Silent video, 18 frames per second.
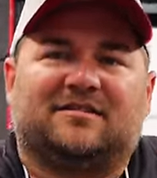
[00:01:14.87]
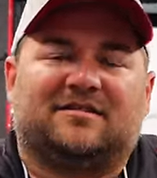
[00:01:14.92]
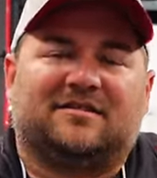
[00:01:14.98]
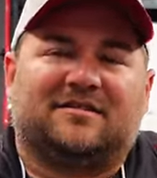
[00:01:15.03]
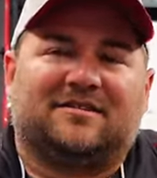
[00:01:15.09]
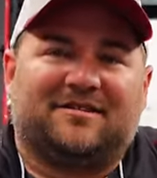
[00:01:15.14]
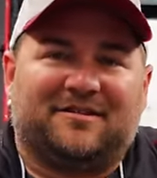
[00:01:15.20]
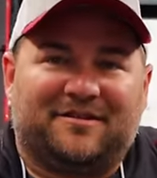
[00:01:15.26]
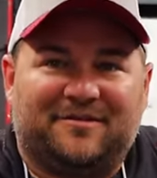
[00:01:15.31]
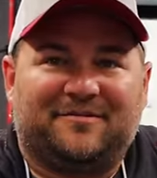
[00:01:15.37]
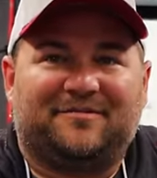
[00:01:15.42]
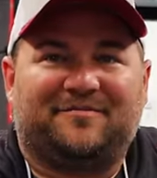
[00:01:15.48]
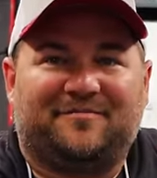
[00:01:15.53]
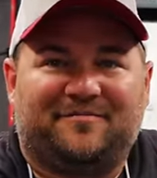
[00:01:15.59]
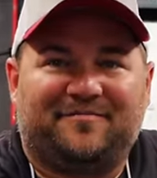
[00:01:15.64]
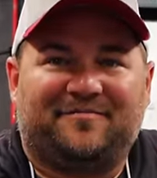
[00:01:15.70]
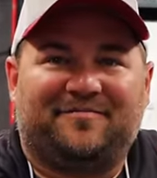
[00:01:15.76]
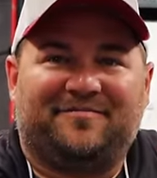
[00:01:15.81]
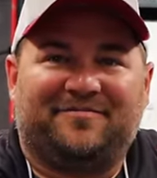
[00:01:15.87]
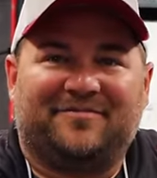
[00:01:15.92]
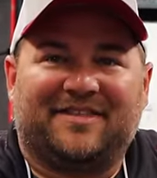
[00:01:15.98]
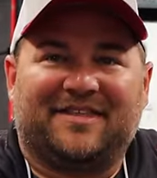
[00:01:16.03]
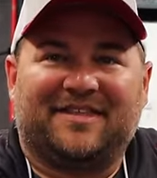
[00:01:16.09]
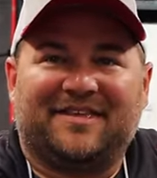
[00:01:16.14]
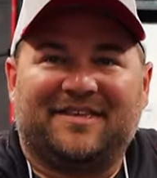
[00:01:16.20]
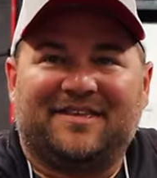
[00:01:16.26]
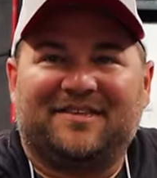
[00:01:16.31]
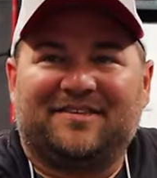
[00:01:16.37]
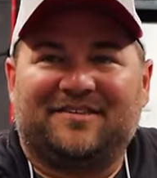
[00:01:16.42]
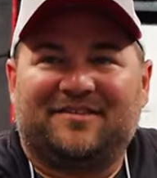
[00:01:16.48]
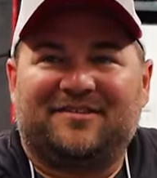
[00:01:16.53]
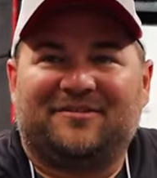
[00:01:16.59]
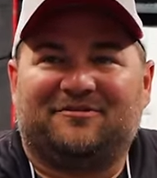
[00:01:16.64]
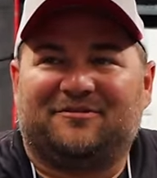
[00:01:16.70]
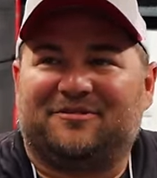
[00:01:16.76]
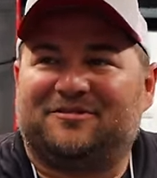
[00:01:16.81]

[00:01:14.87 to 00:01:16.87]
it. They could close the casket on you.